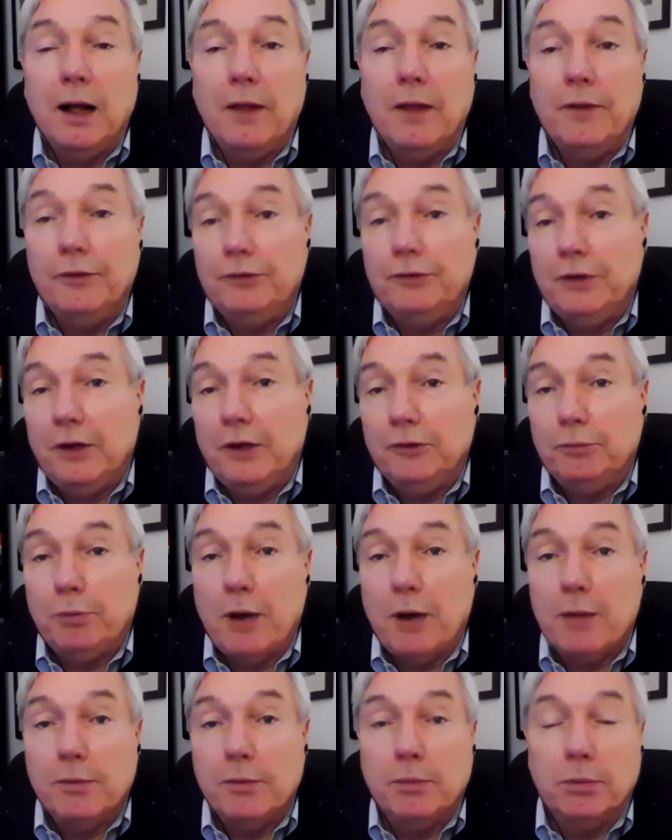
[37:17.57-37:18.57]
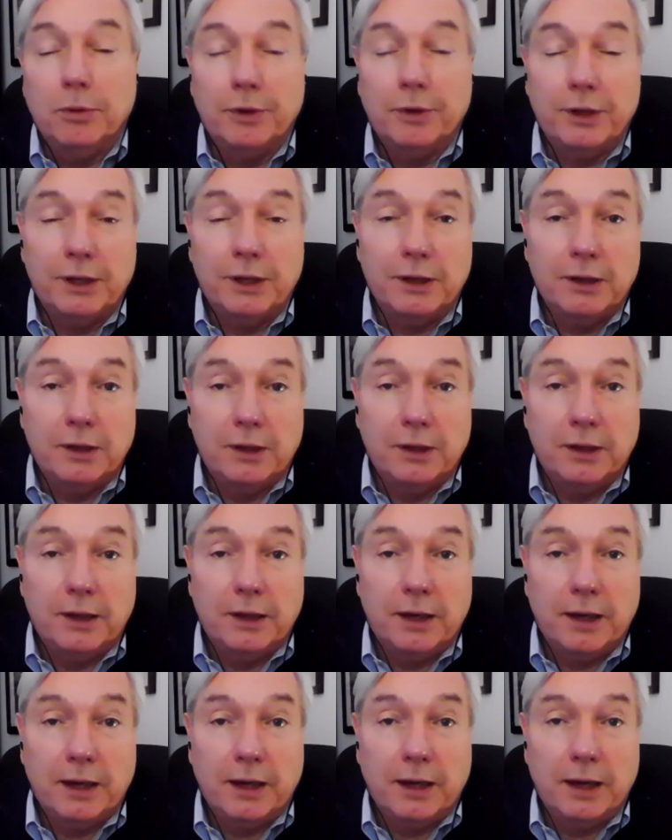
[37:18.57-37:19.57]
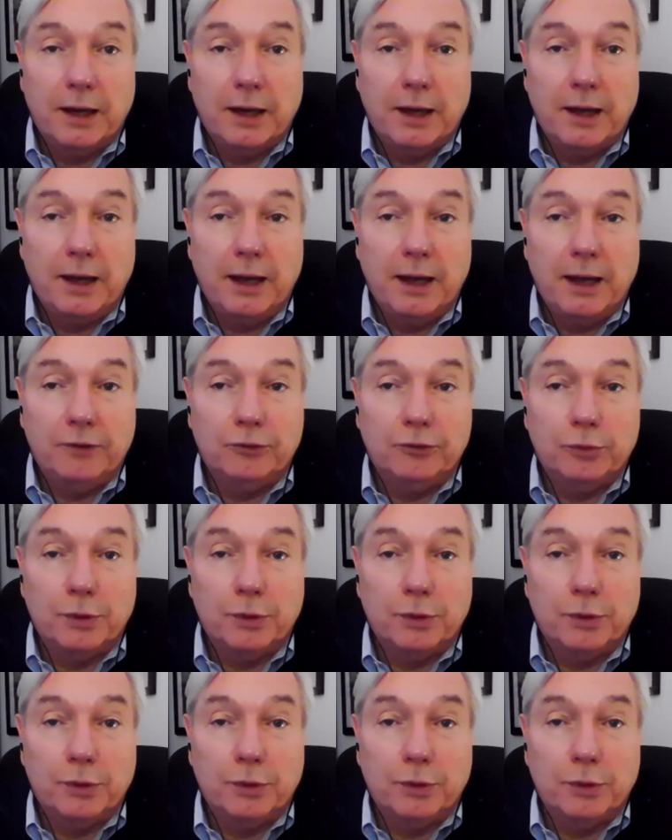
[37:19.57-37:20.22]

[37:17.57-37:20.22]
This test probably has